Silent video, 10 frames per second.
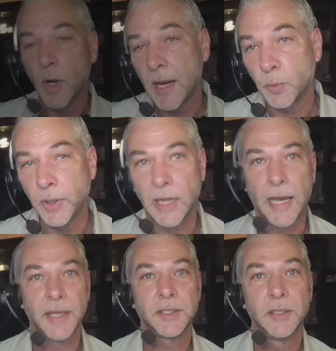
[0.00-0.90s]
what I
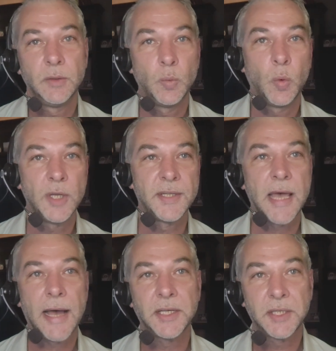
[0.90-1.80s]
realized was
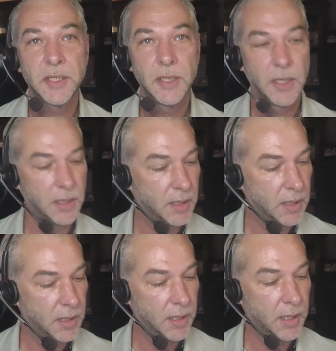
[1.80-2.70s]
that
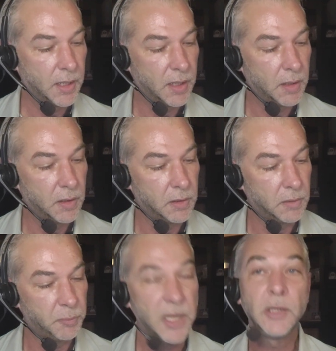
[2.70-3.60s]

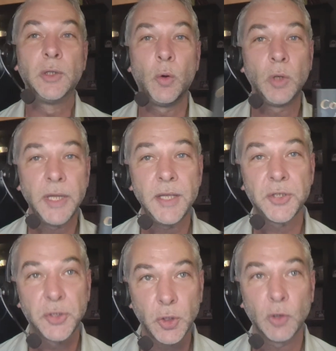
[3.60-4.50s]
being lonely
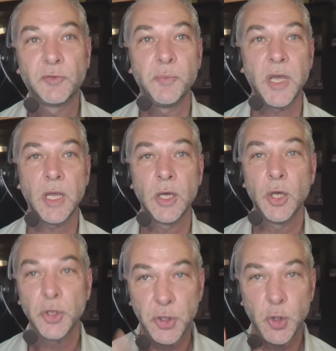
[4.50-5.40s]
served me
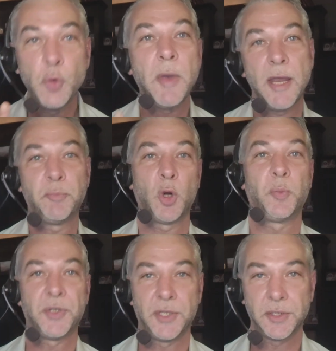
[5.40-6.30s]
2 main
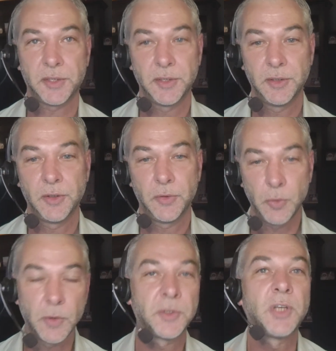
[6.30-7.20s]
purposes
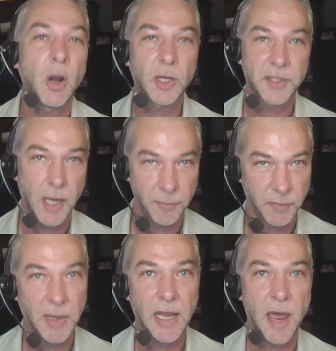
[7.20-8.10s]
through those darkest times
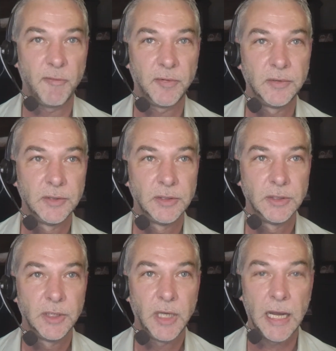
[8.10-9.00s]
of my life.
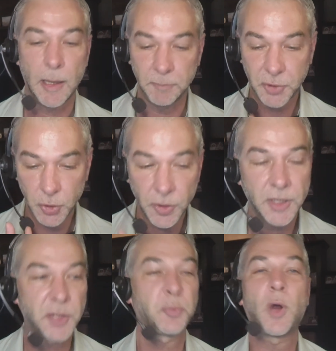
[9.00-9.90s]
And I'm sure
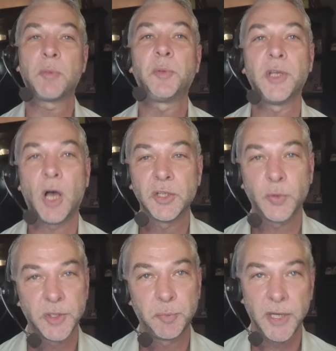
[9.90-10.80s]
that this probably
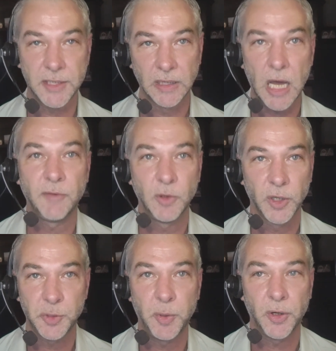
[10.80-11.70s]
also explains a lot of
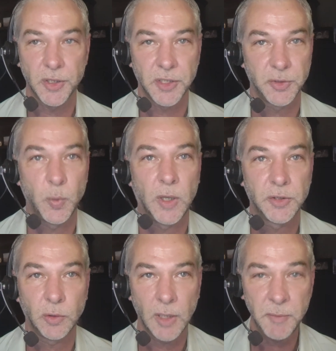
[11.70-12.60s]
your experience as well.
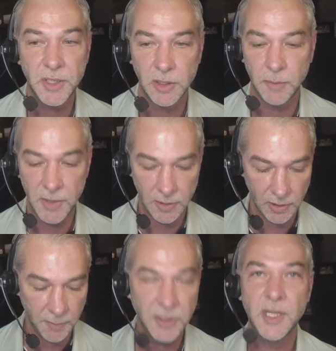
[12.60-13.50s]
So let
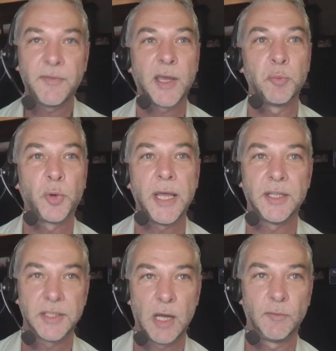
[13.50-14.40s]
me see if I can break
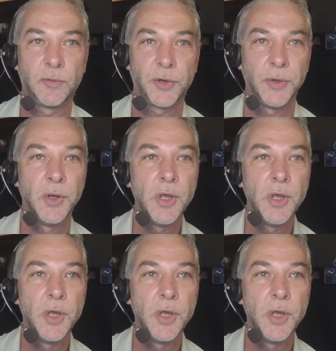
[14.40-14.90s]
this down for you.